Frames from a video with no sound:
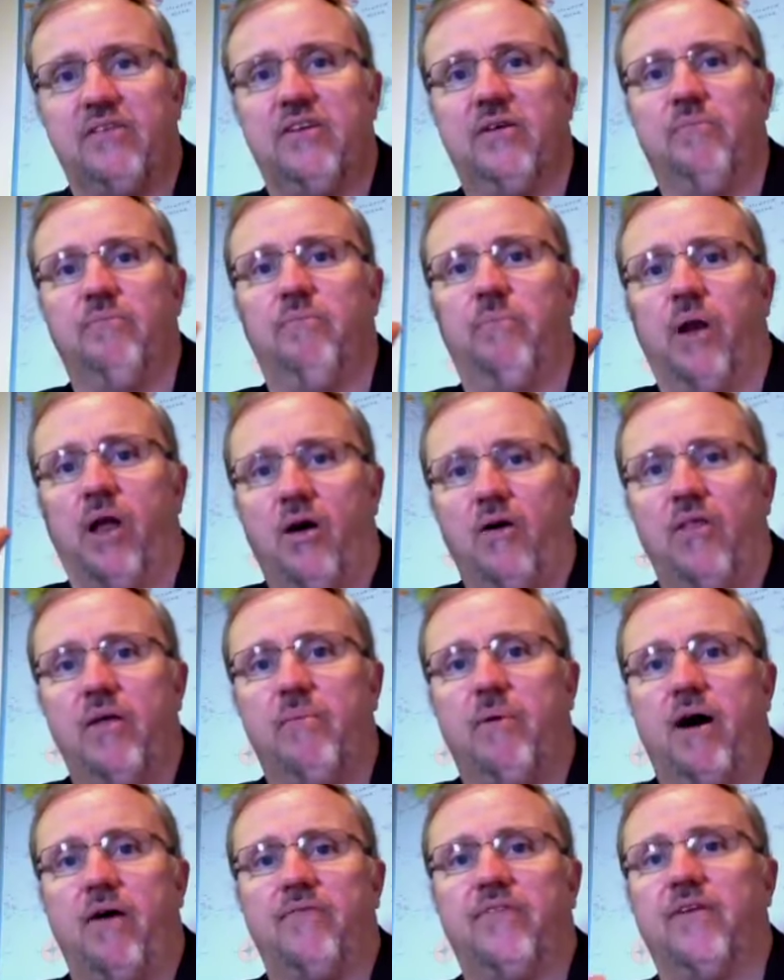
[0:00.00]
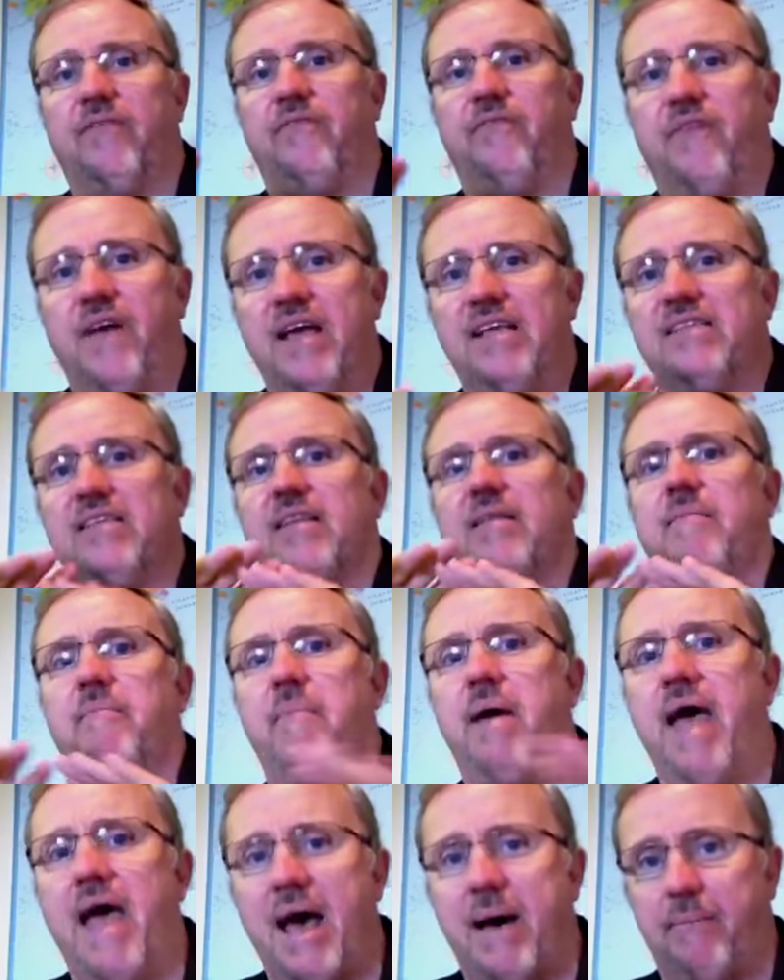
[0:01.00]
to blow them off the face of the
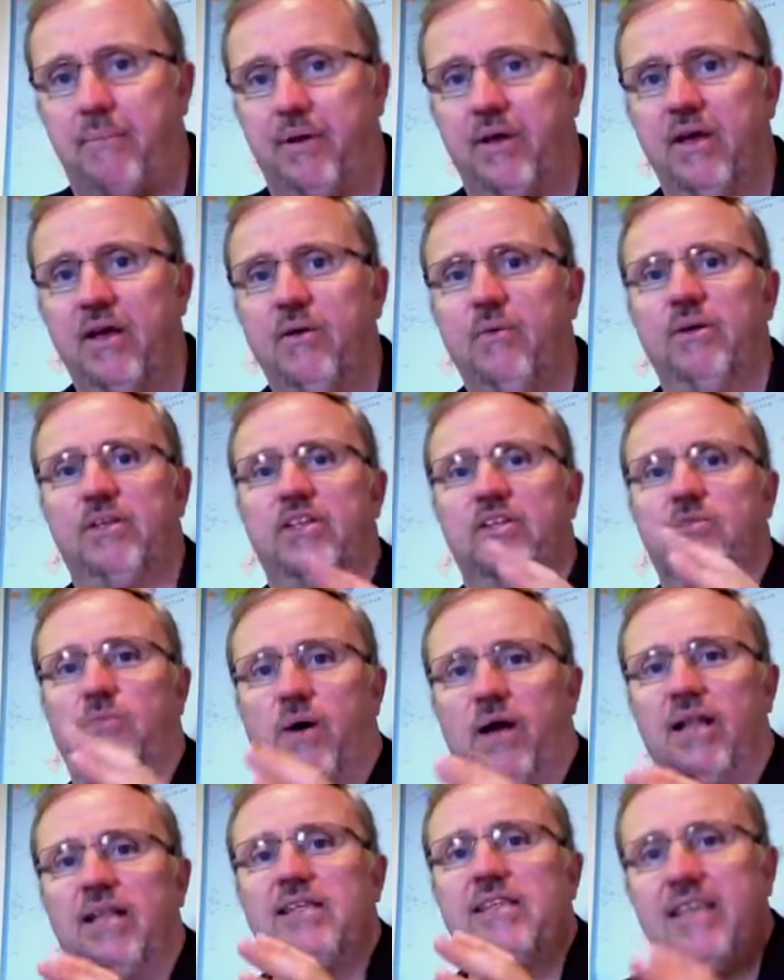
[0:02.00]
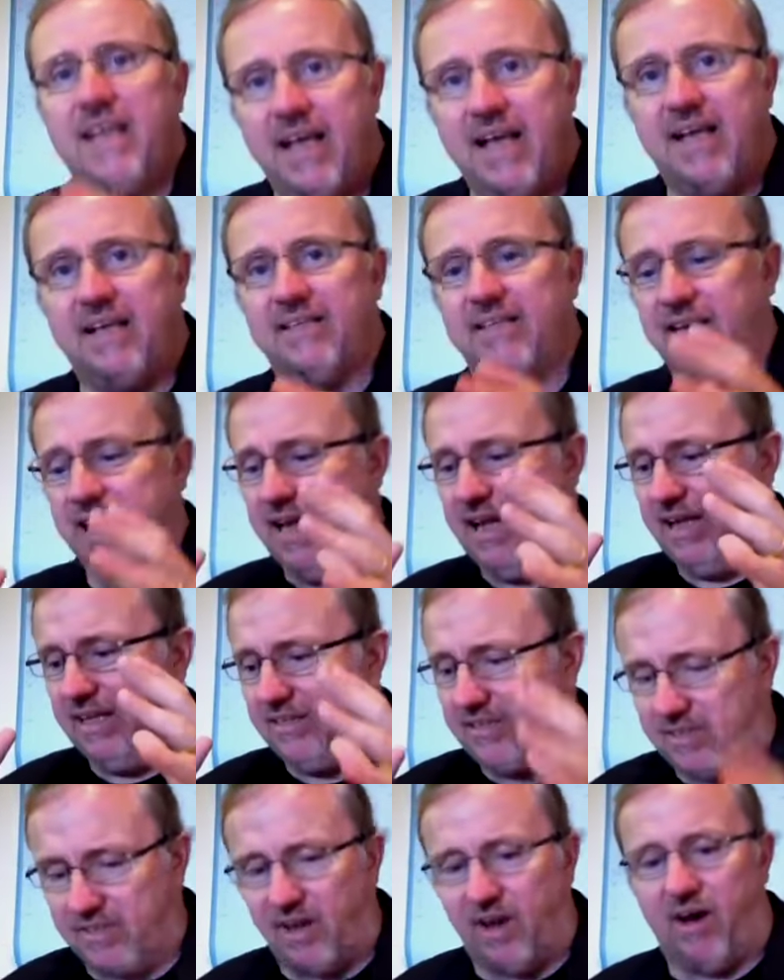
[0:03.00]
map, which is what it says in
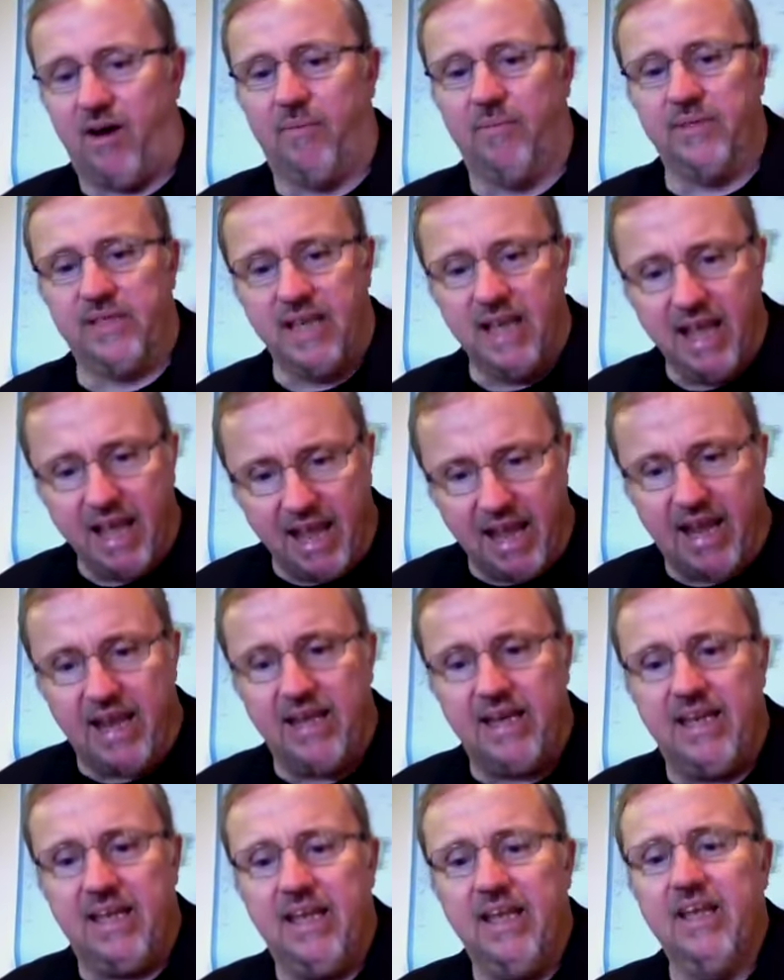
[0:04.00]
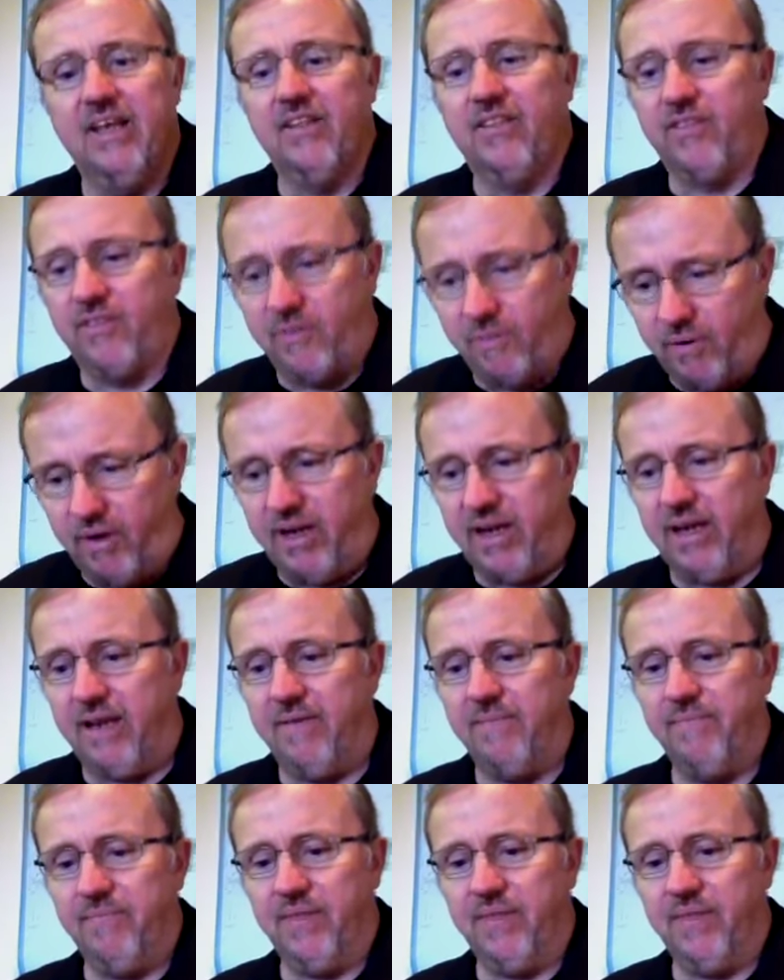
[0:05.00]
Psalms 83.